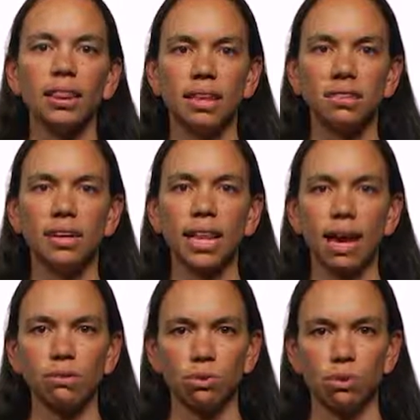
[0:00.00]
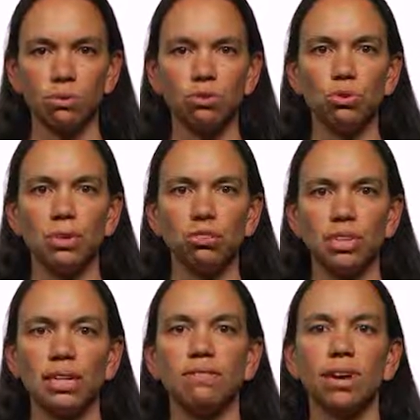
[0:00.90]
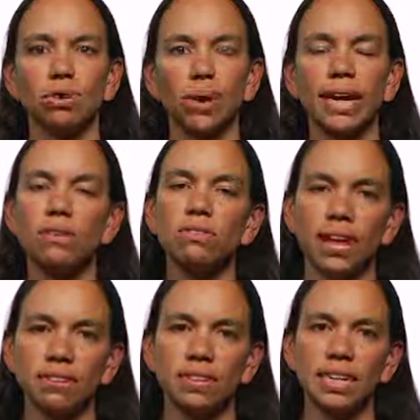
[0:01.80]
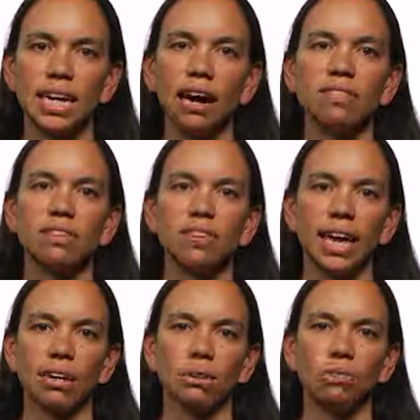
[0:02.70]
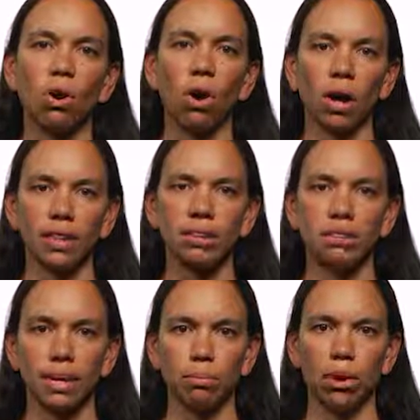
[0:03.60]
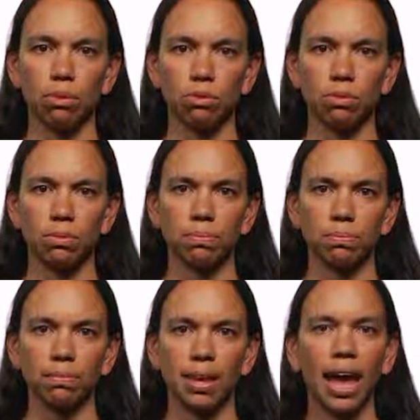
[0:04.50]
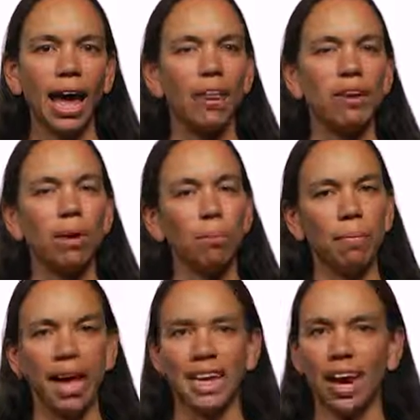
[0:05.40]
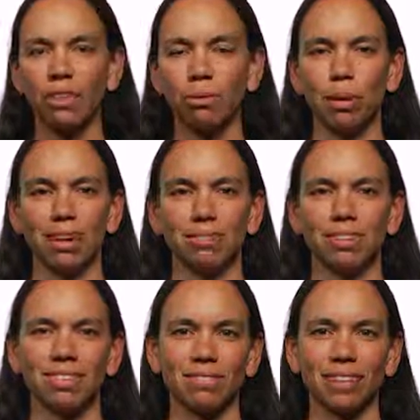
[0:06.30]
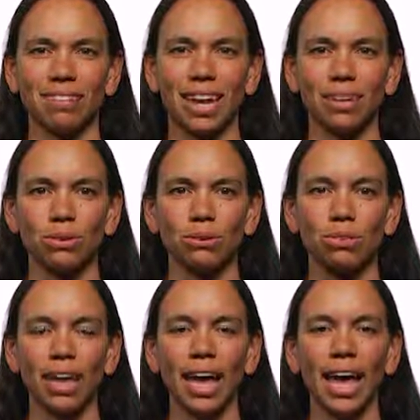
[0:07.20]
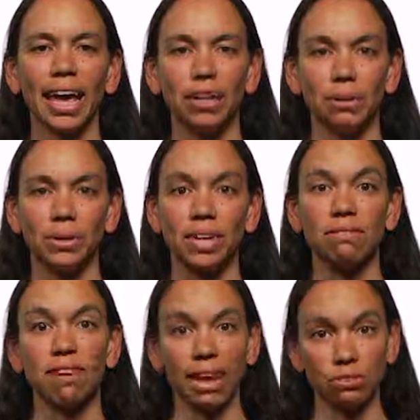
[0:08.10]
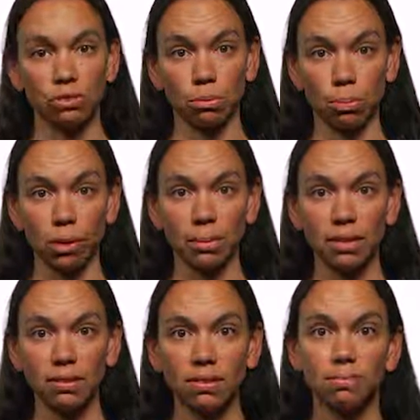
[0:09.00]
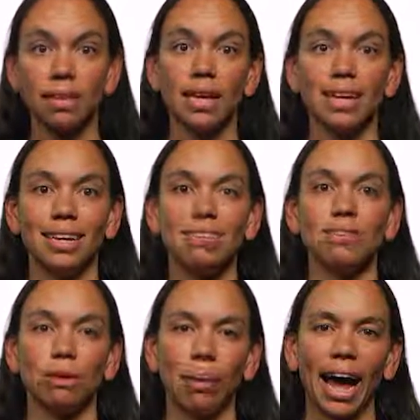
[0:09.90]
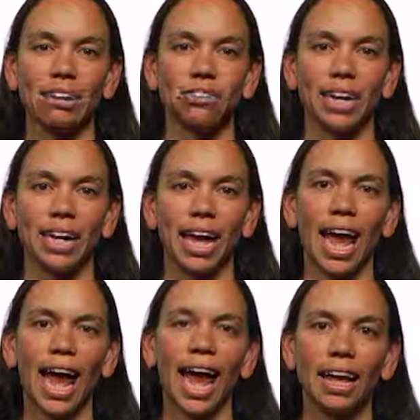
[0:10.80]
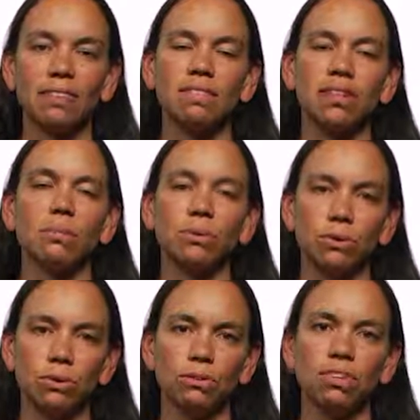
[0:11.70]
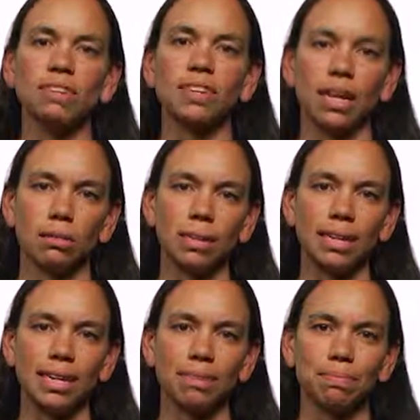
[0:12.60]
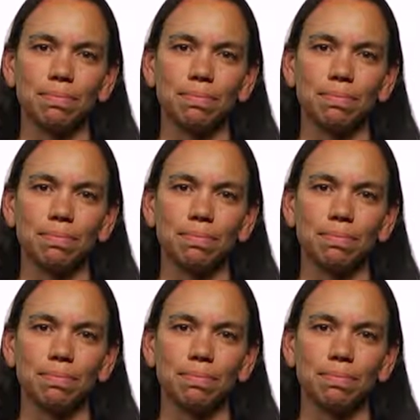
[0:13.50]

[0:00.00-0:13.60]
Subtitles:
This allows you to achieve greater density of containers on the same host. There are many other benefits of containers, including faster deployments, easier patching, and improved scalability.